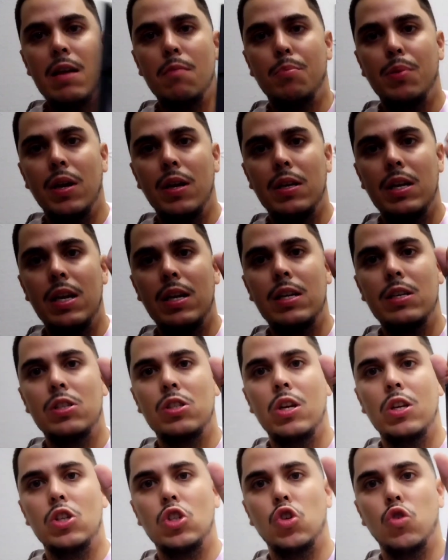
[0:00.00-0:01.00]
opinion is
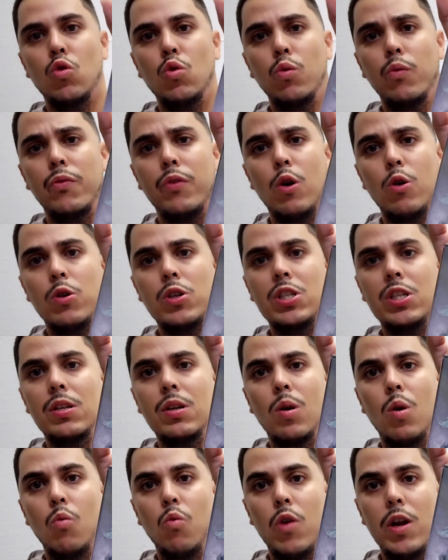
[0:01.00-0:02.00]
the true
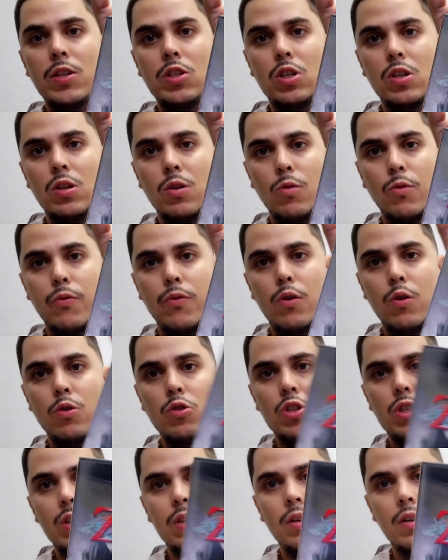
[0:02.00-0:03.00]
version, original
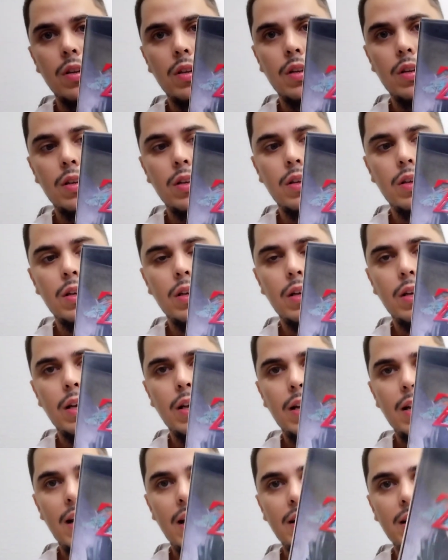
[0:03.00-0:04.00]
version.
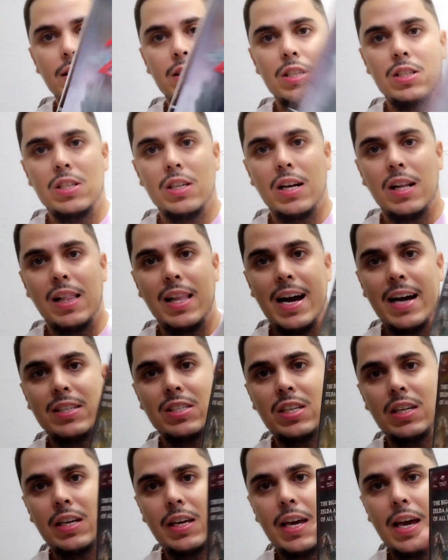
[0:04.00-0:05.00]
And this is a
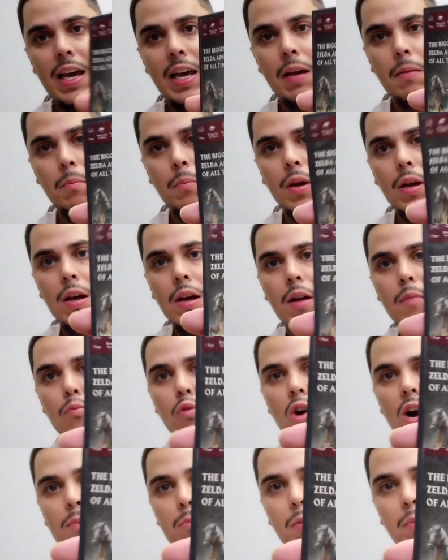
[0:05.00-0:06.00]
classic game.
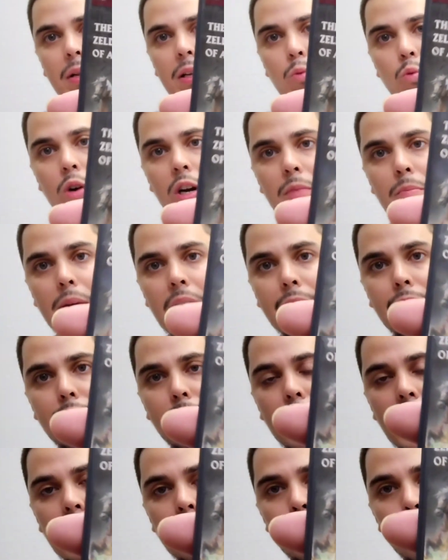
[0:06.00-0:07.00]
Probably one of my
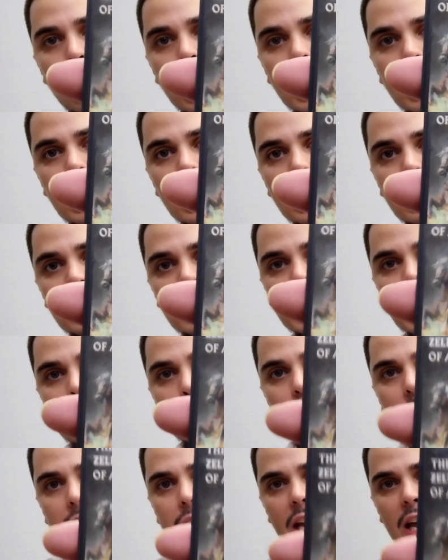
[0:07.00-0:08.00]
favorite
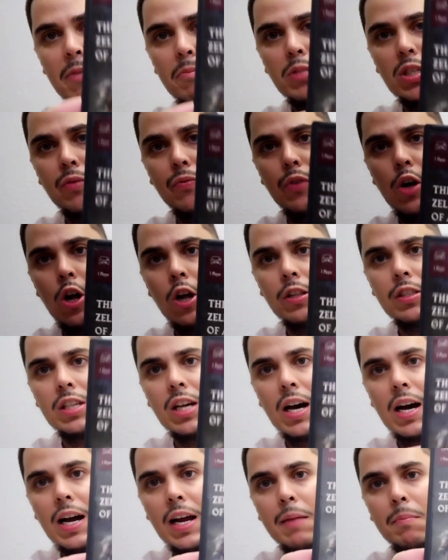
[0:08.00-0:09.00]
Zelda games of all
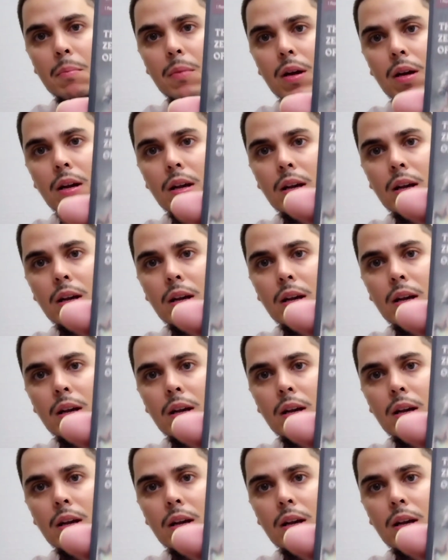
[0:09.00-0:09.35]
time.